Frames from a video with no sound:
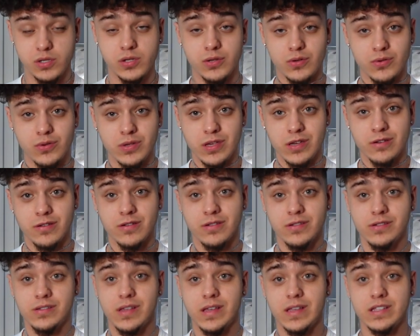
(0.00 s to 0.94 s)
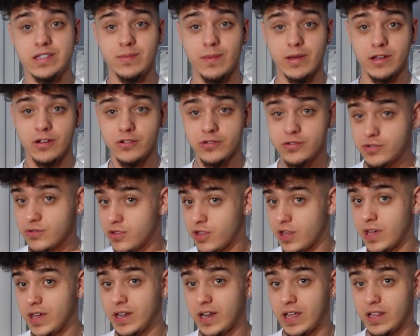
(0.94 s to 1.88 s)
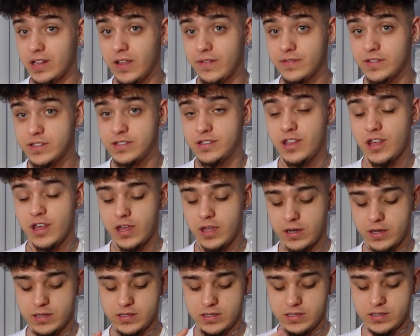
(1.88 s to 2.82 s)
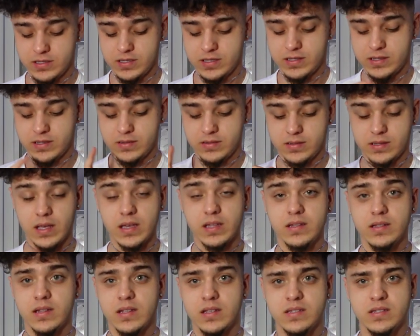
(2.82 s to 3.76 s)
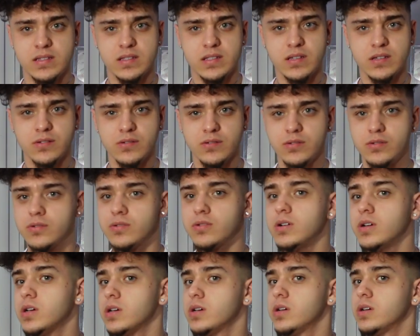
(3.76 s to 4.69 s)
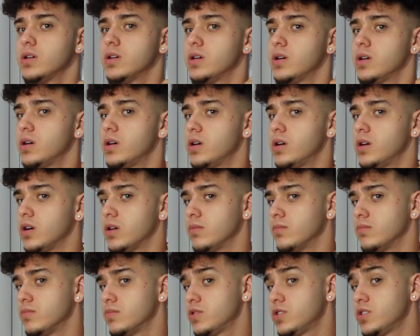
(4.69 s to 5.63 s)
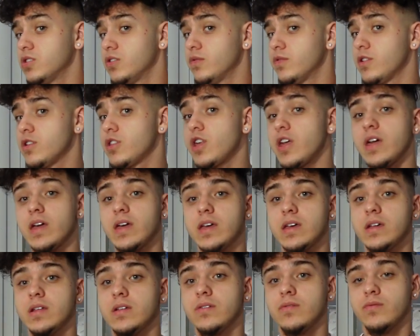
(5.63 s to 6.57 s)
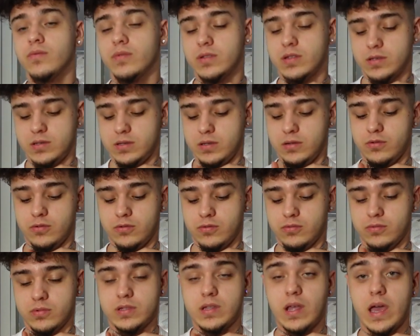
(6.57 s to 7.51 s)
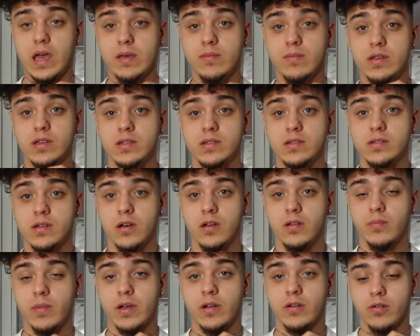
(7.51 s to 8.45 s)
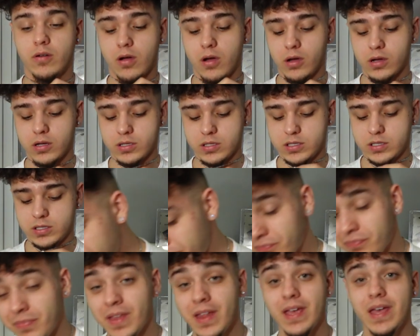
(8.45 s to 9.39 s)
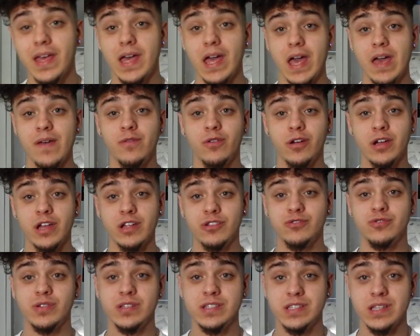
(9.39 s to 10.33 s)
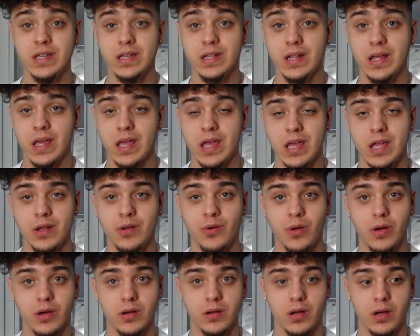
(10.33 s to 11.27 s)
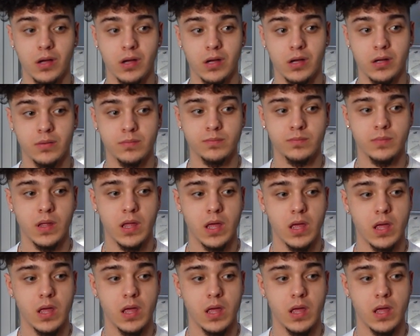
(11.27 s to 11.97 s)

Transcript: two years. It's my go-to chain. I love this chain. It's a stainless steel um, silver chain with a little diamond on my cross. If you're interested in um,